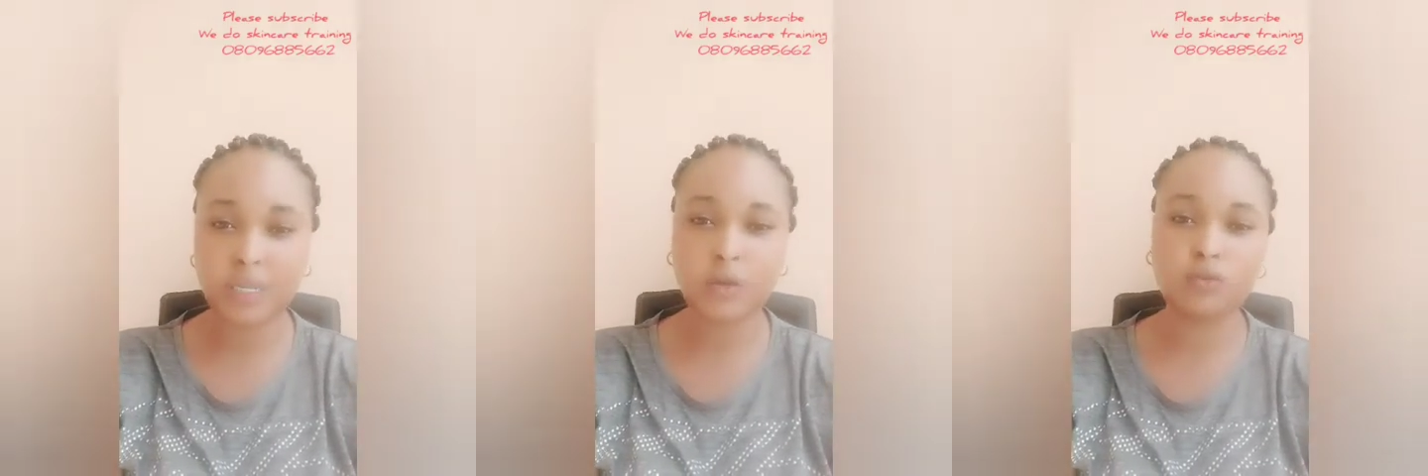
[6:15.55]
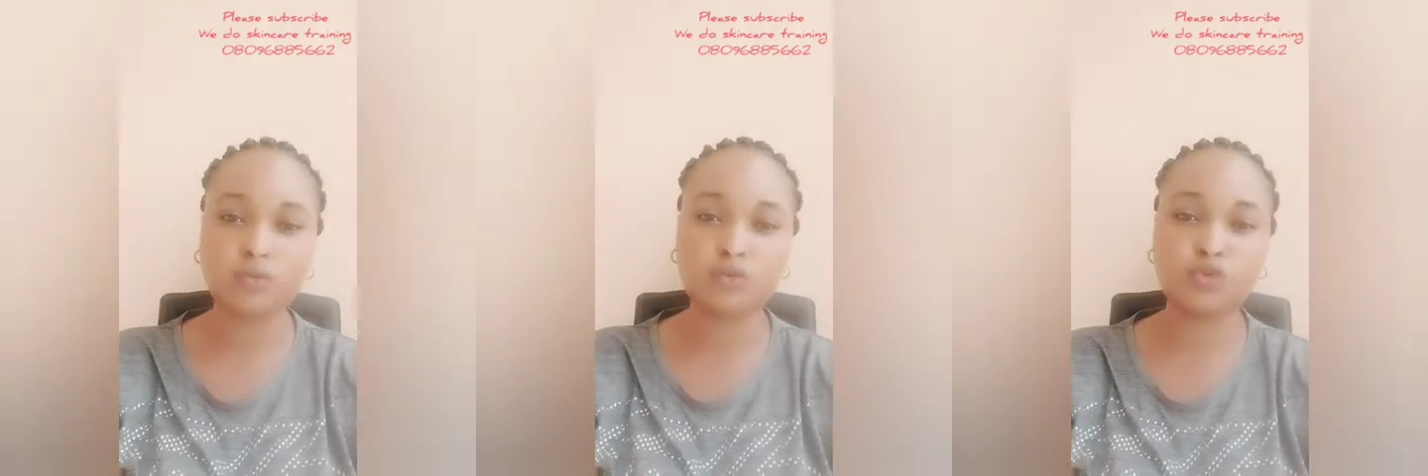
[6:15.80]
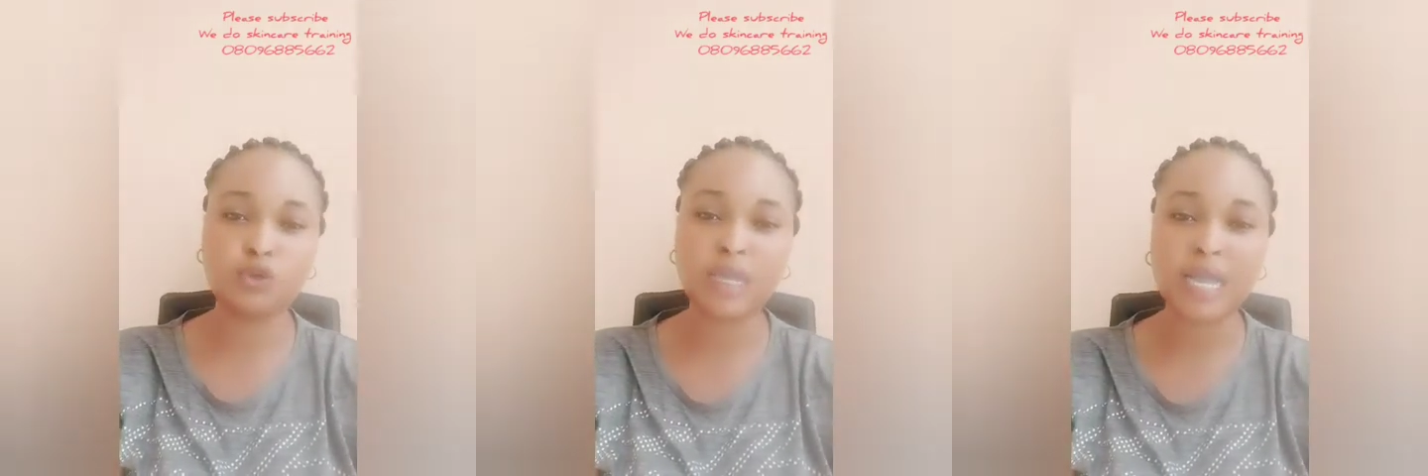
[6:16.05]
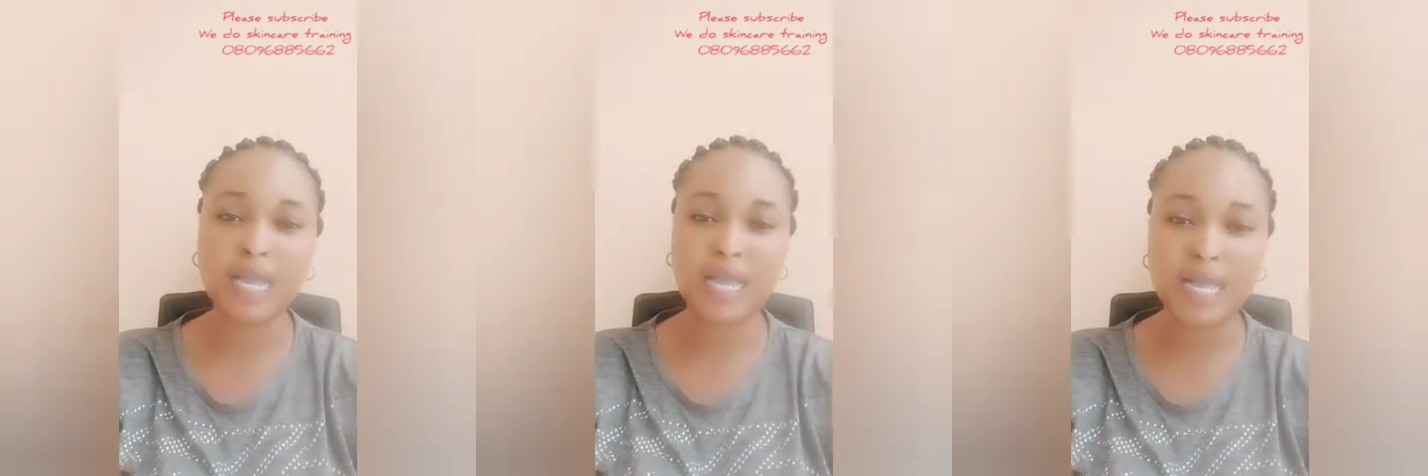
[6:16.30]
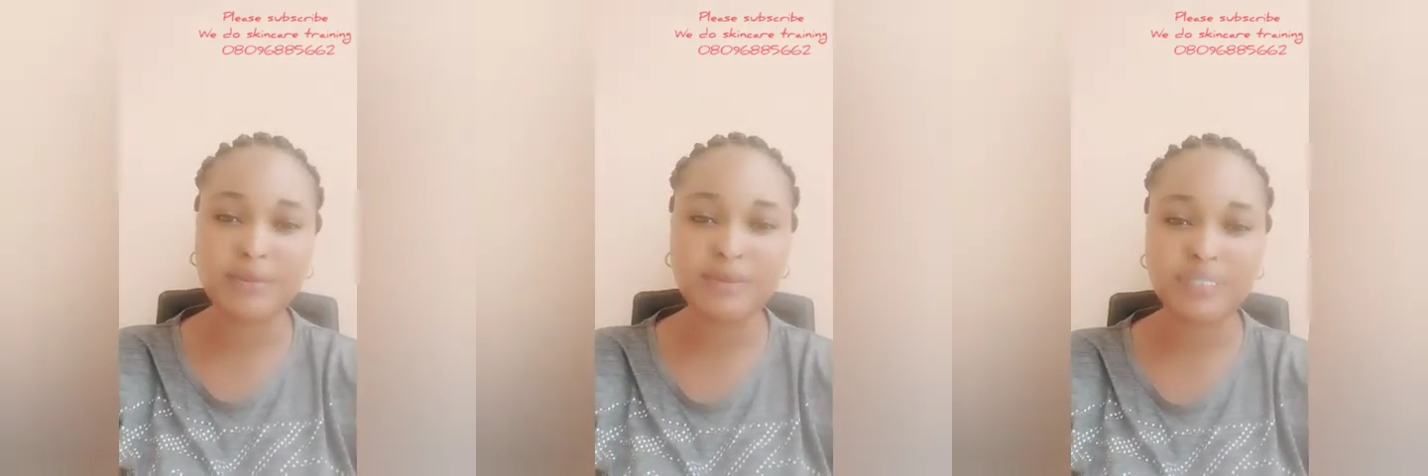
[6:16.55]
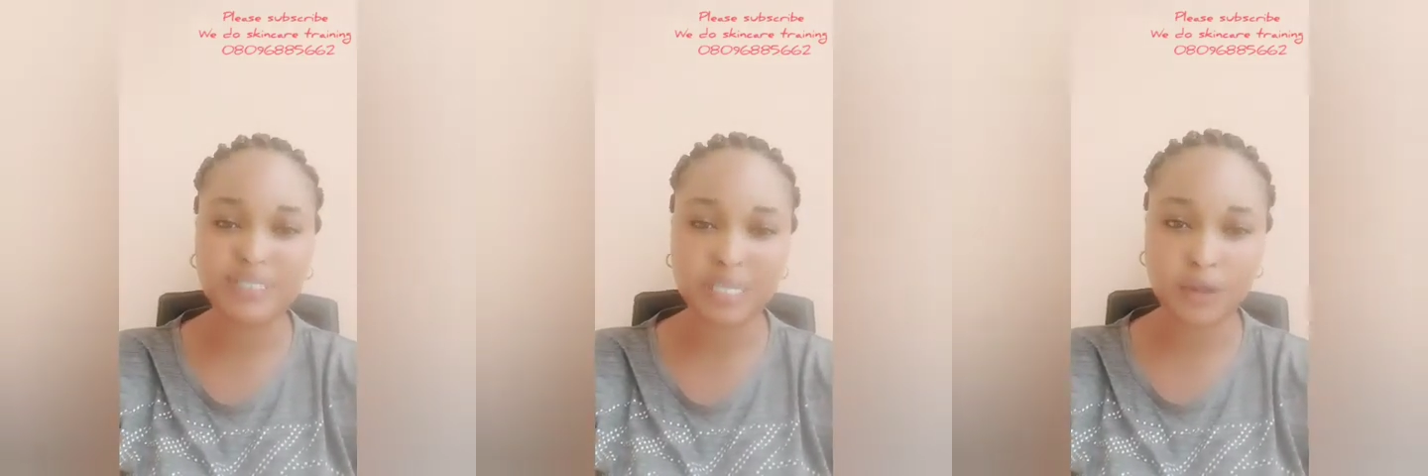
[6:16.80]
down, to
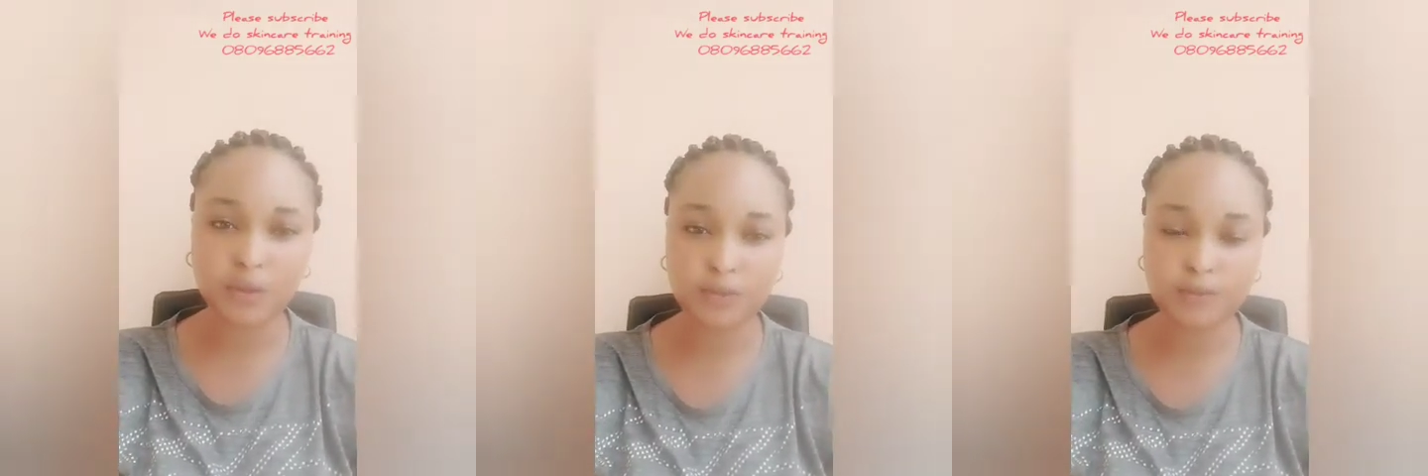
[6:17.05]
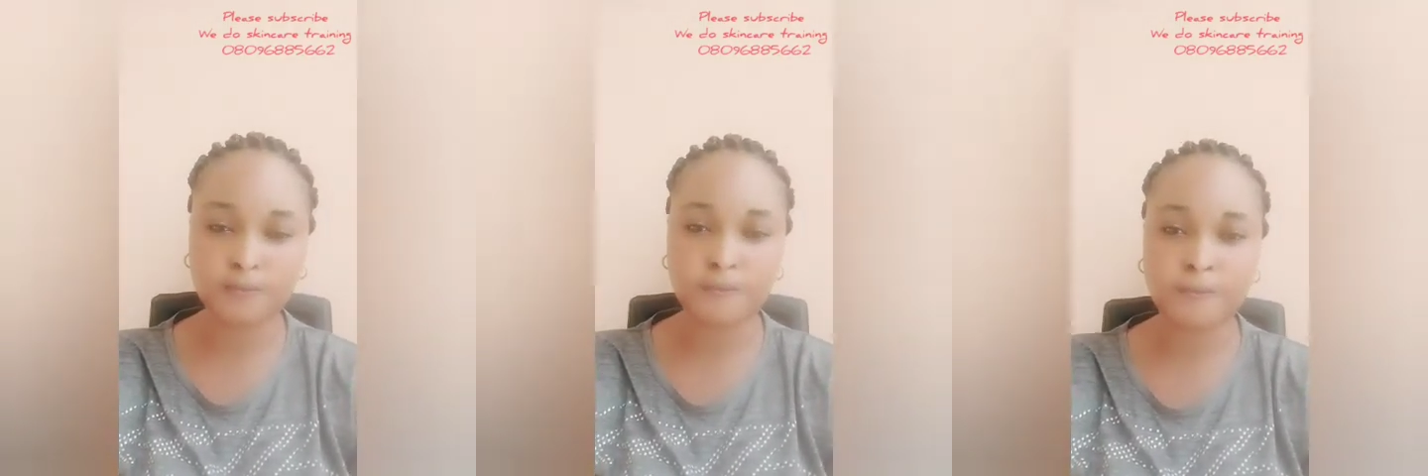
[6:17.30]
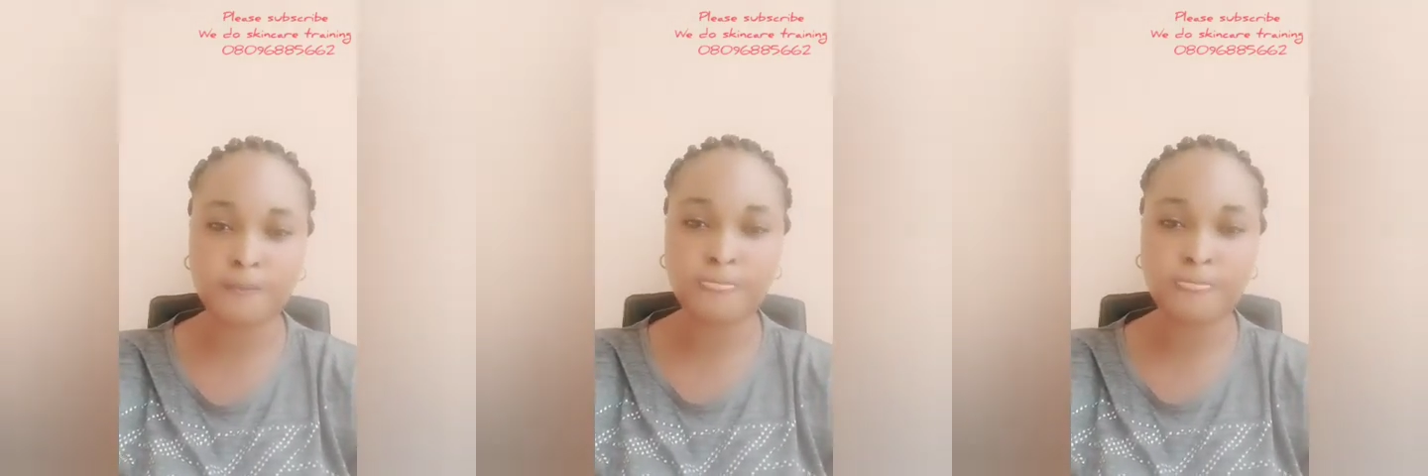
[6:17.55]
calm it down.